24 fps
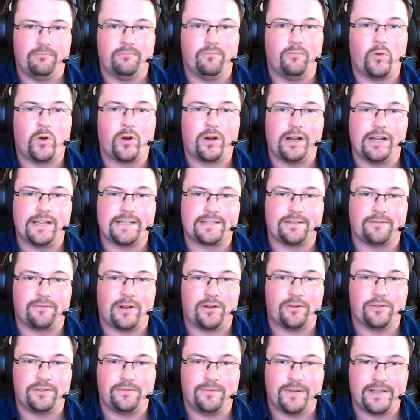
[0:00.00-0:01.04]
more or less
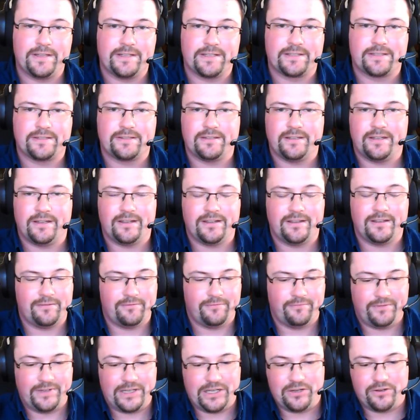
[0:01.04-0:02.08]
around when this
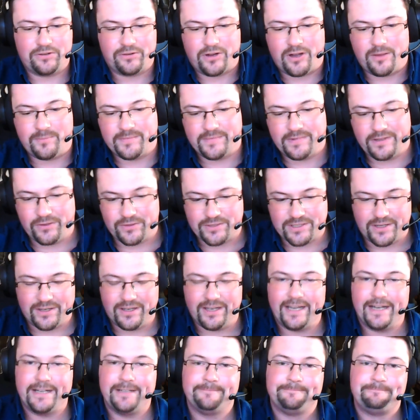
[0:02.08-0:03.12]
video goes
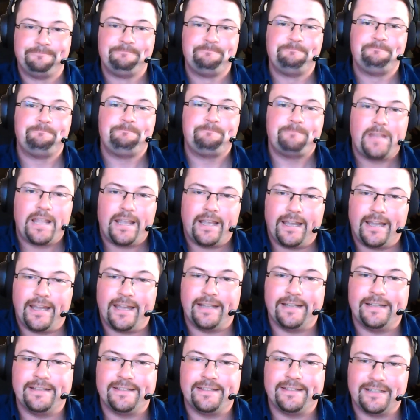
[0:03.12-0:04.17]
online.
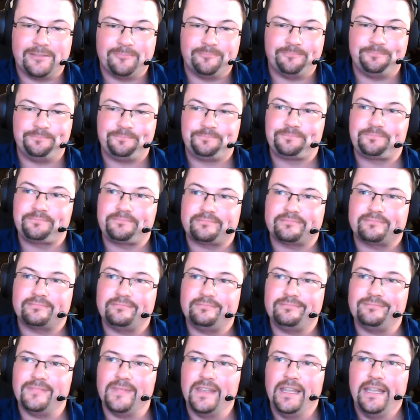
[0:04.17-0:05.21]
And
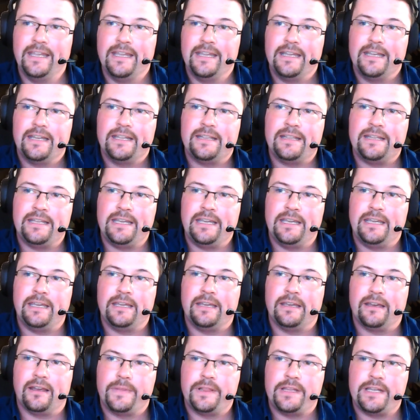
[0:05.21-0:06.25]

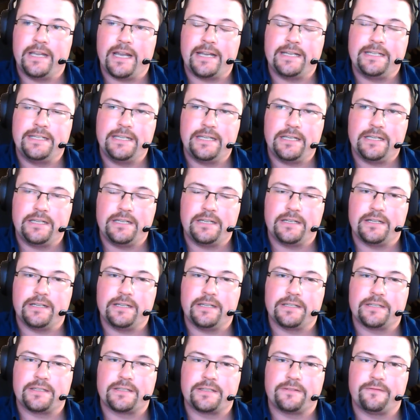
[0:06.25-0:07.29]
the idea here
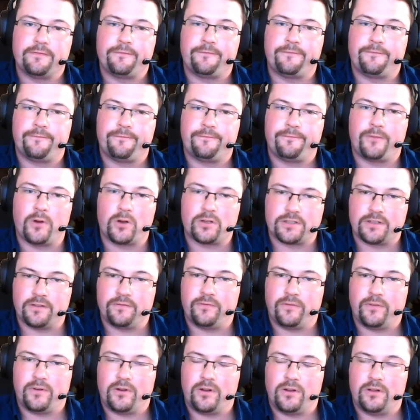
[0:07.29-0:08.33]
is, first
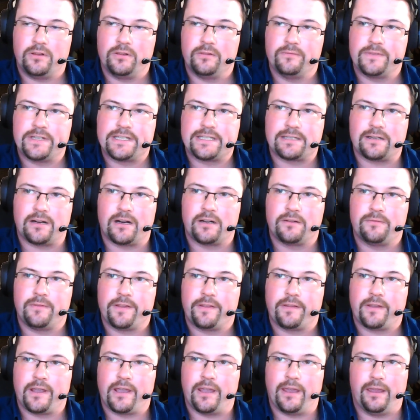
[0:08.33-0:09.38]
of all, we start
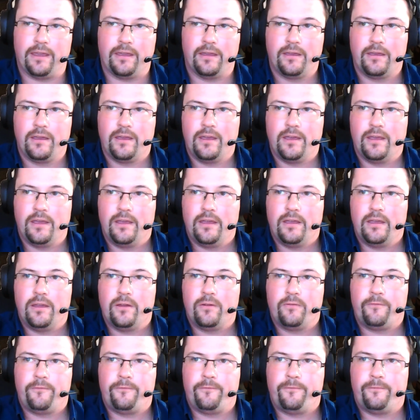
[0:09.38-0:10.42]
with a
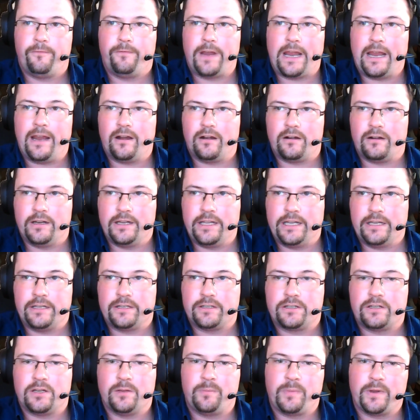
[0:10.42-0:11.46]
fairly
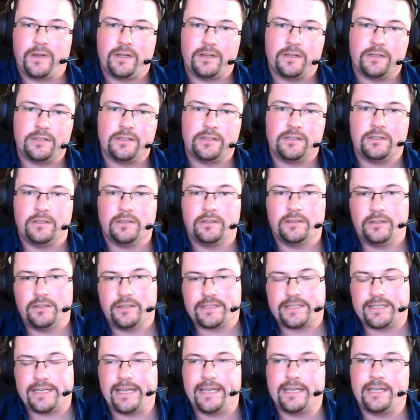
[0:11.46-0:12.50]
typical
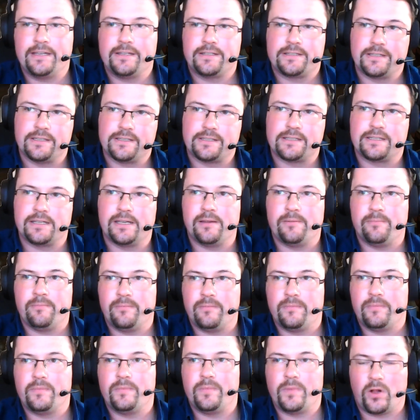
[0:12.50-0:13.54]
staking
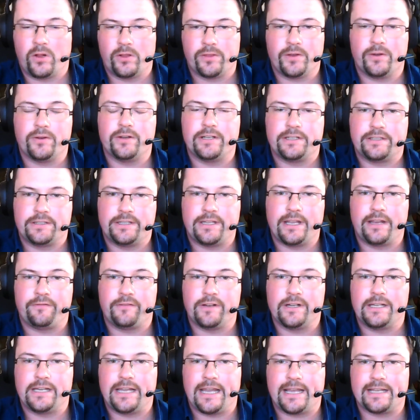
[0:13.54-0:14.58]
system, although it
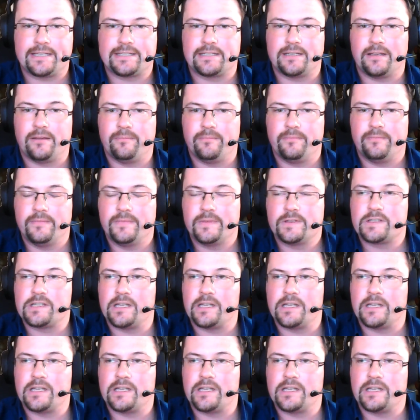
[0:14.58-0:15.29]
definitely has some